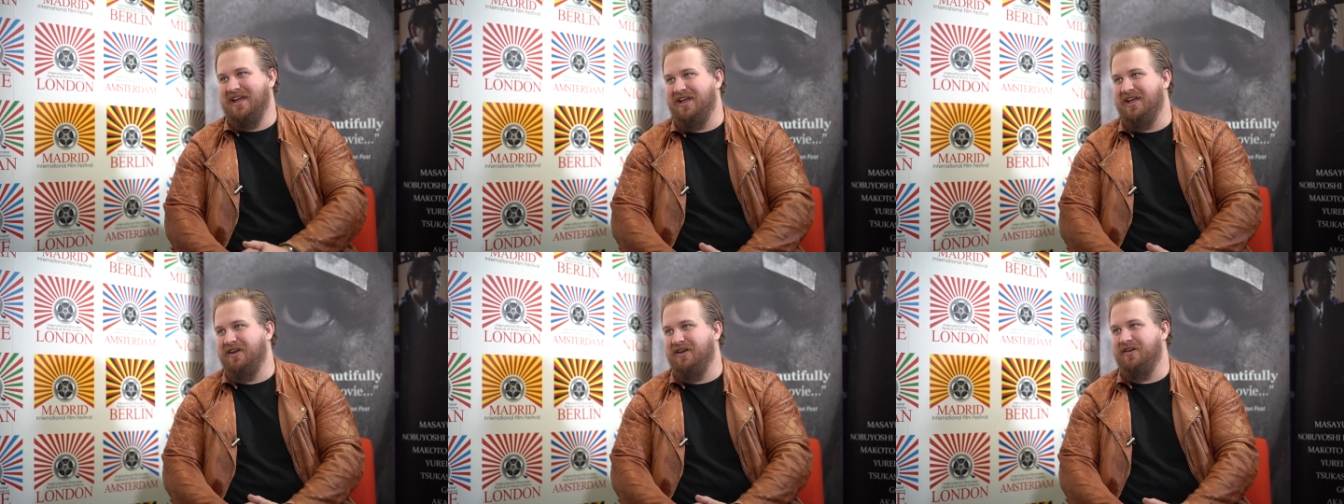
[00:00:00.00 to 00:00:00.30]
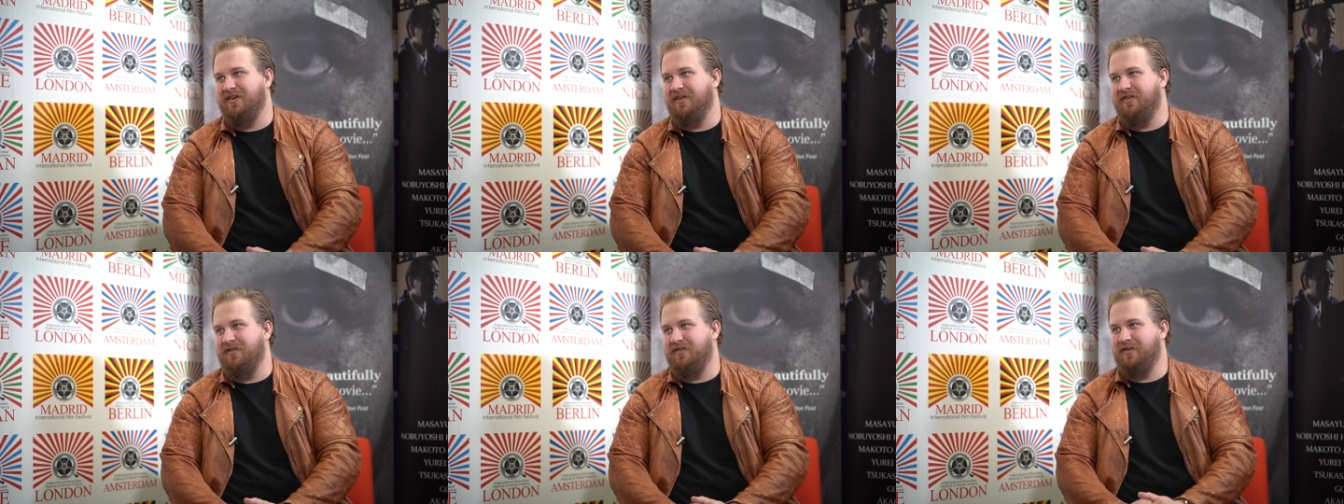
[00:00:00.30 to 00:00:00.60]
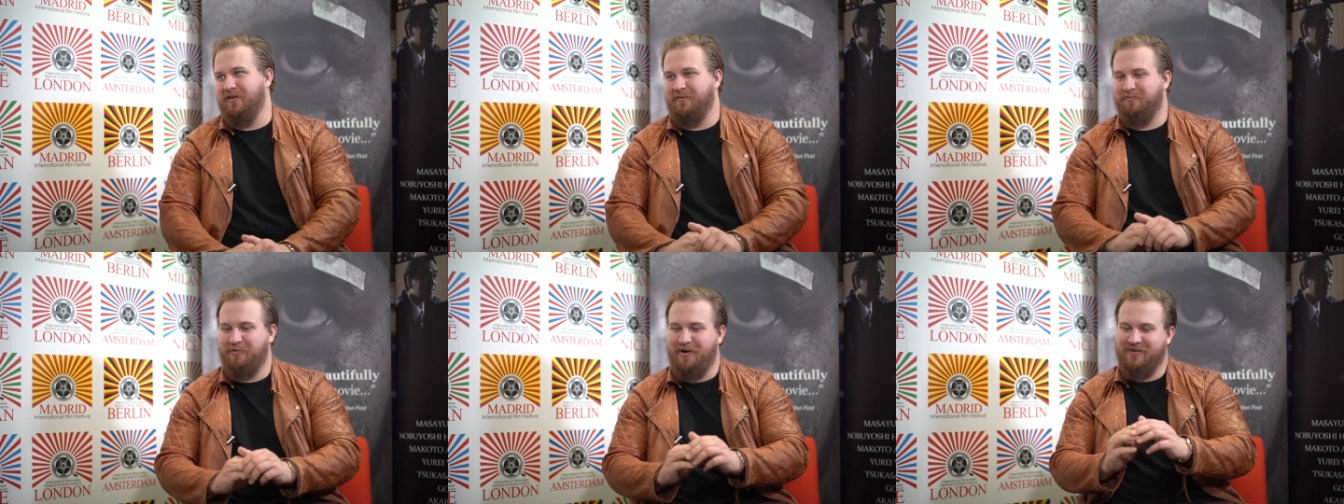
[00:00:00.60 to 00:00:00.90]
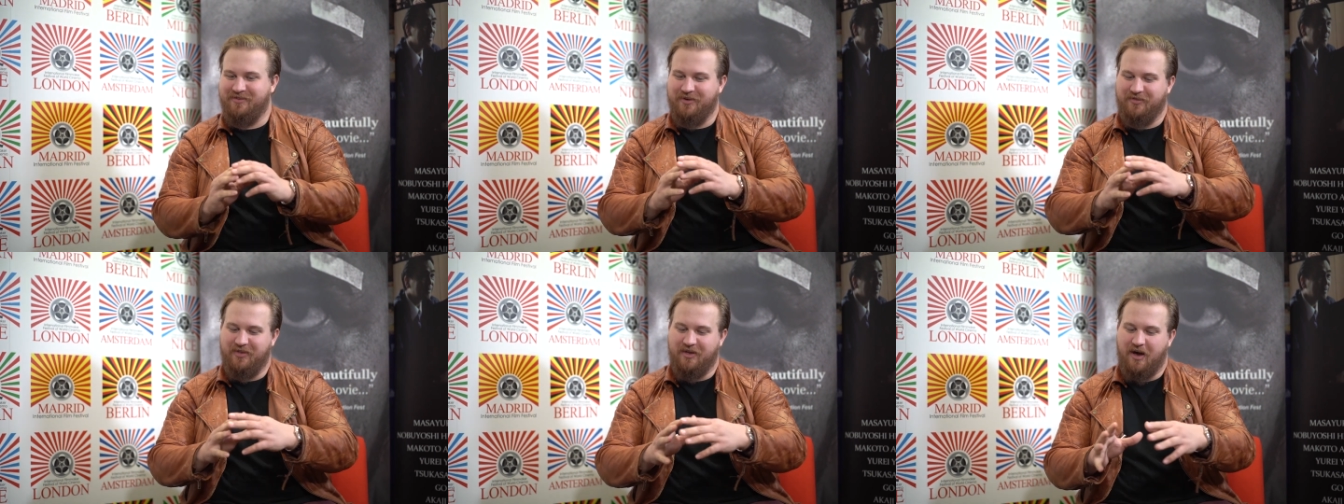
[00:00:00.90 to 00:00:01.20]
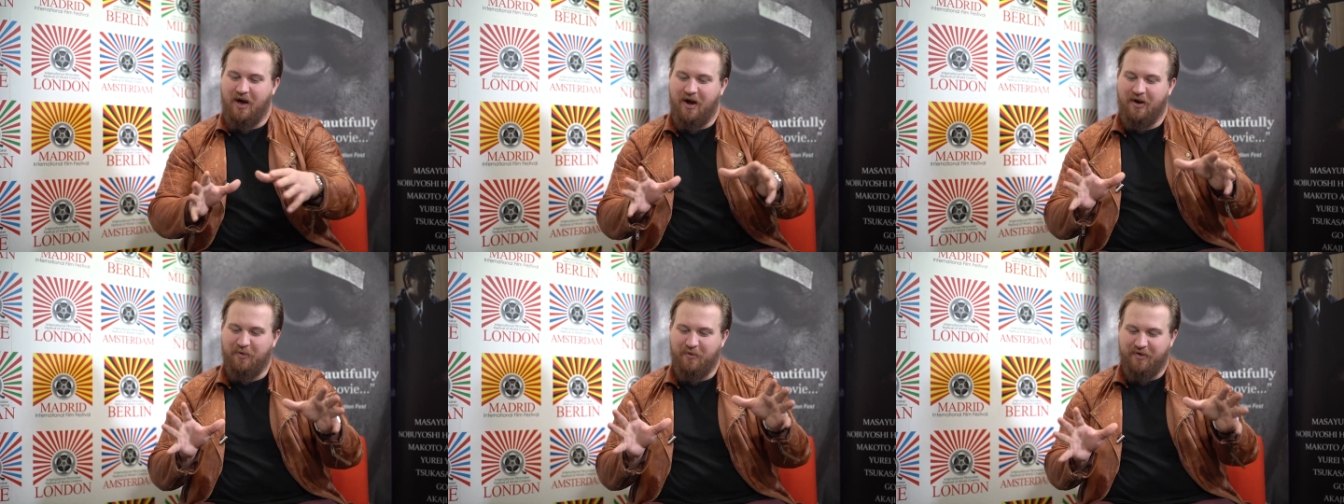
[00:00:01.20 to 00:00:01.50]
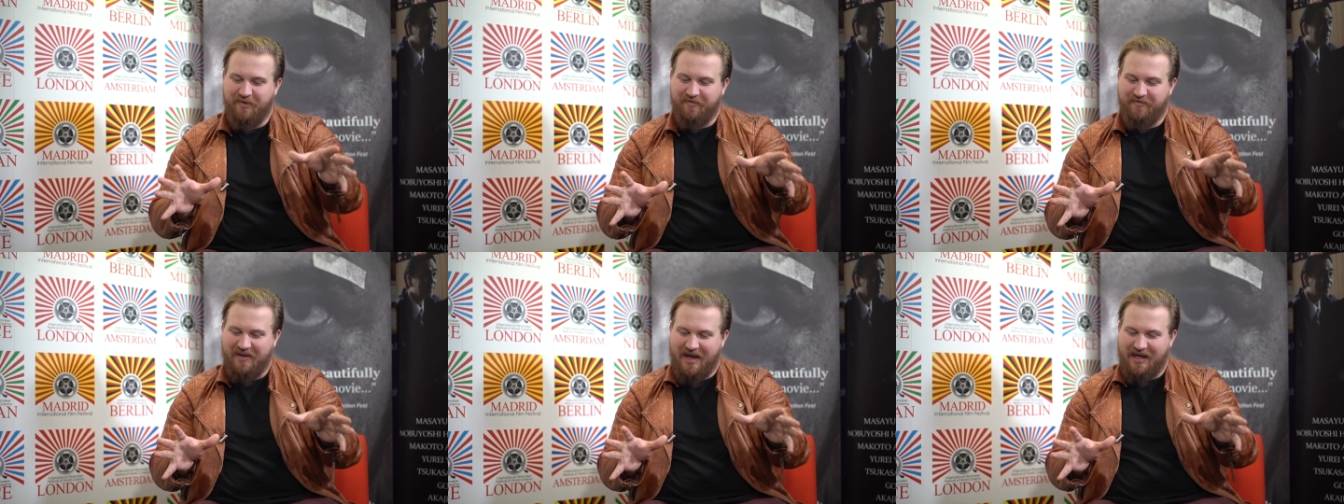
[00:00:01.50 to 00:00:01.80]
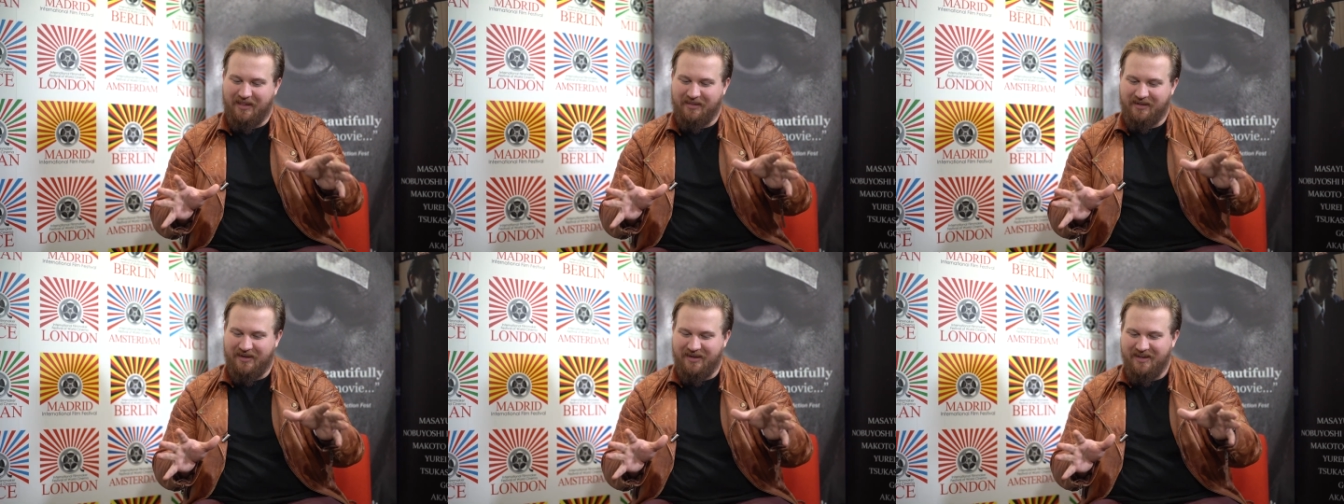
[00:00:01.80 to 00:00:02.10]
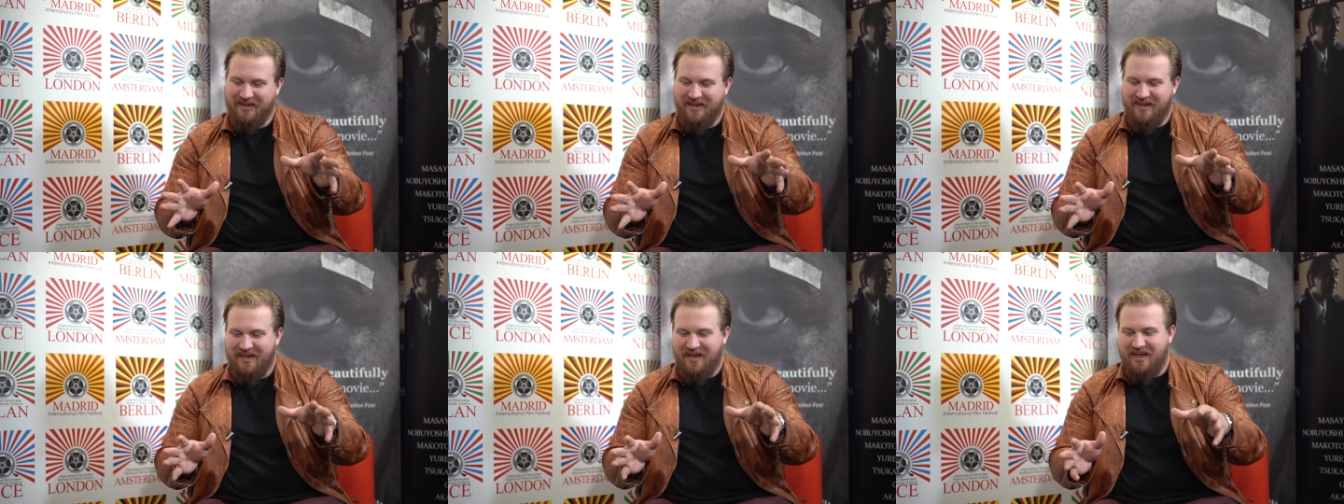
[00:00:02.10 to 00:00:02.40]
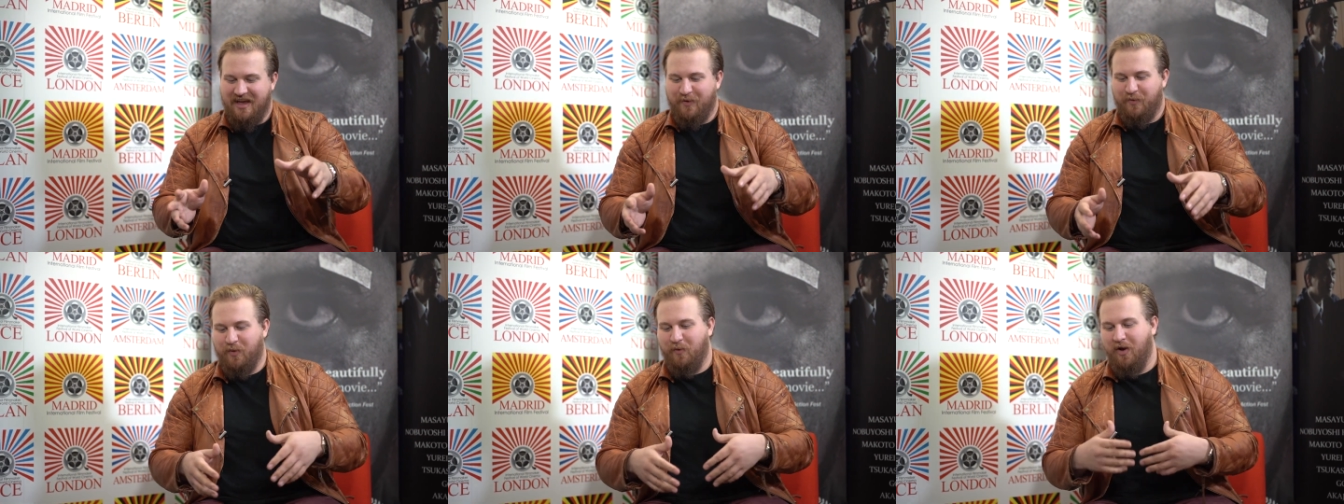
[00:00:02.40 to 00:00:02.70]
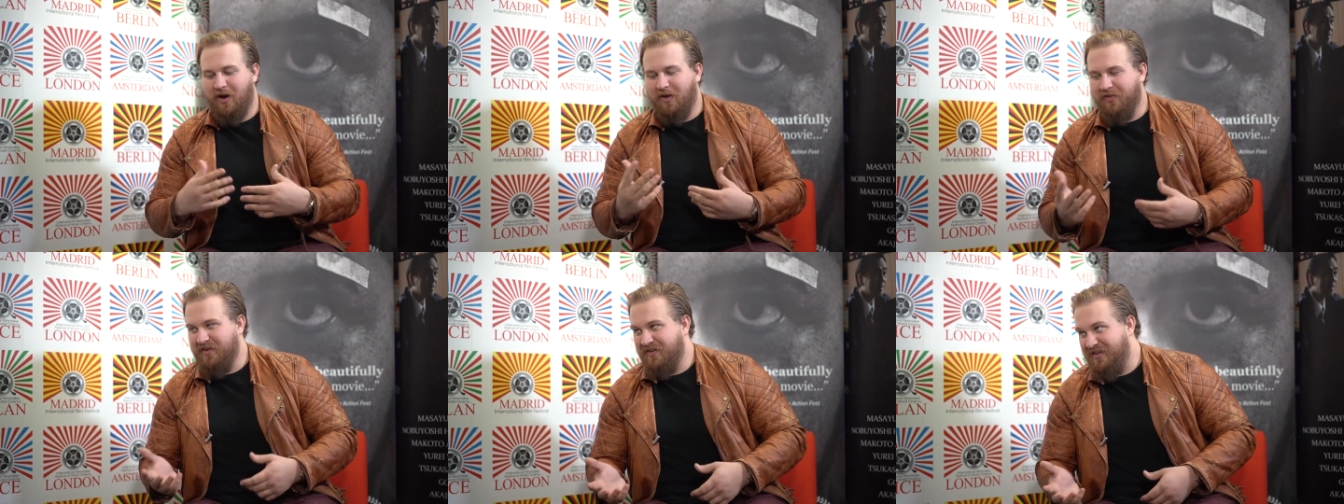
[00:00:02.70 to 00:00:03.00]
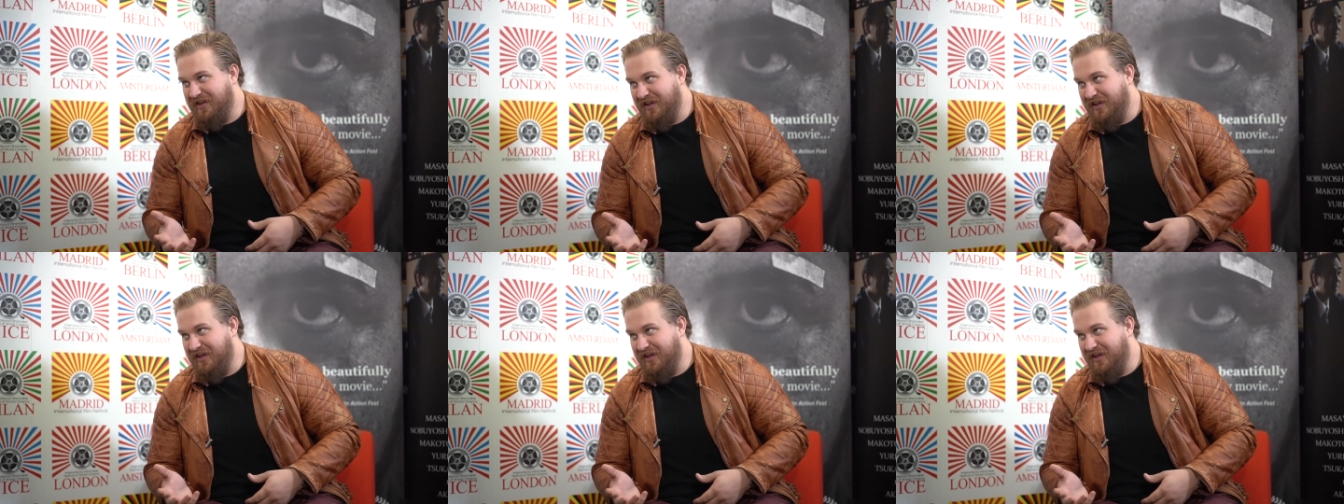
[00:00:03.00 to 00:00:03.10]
in this place called the Agwan Valley. We went on the